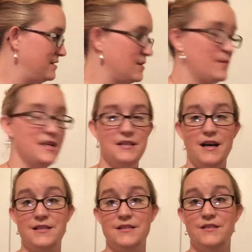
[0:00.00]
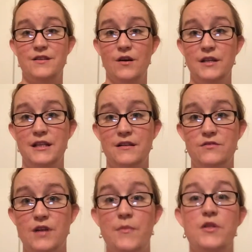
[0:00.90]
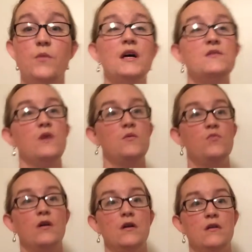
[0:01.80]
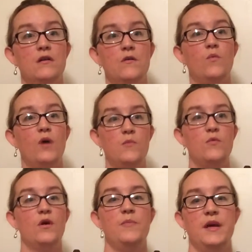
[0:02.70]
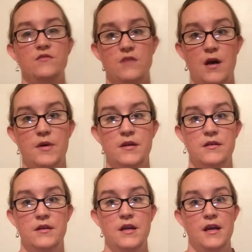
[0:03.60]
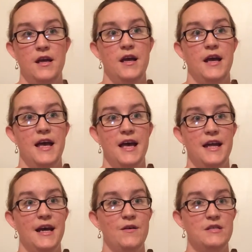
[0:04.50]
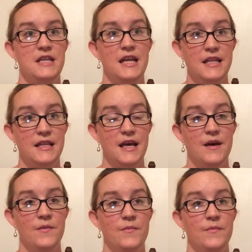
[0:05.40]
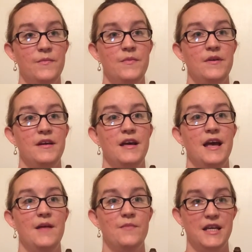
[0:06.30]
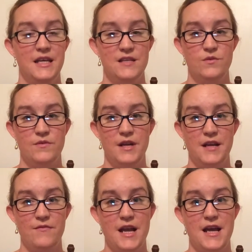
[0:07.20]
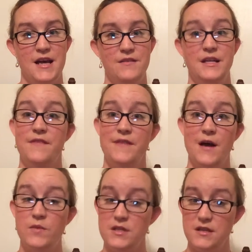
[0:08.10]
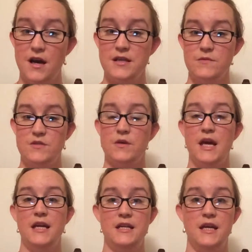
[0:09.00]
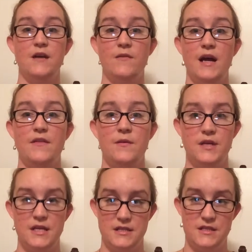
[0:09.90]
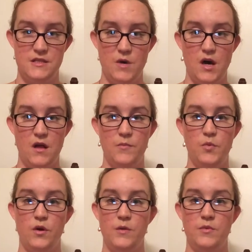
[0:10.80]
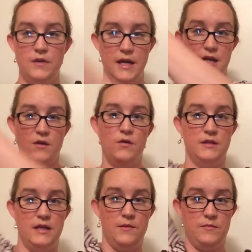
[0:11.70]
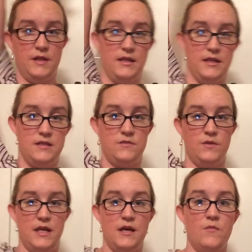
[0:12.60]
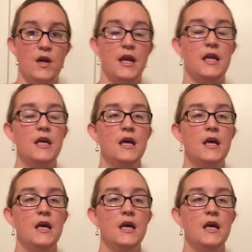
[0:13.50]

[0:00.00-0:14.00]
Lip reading: So my socks are only little drama. There was one more big drama. And I was knitting them, and my kids were running around, and I found with the socks it was okay to knit around them because it's small and portable and I can hold it up like this when they come running.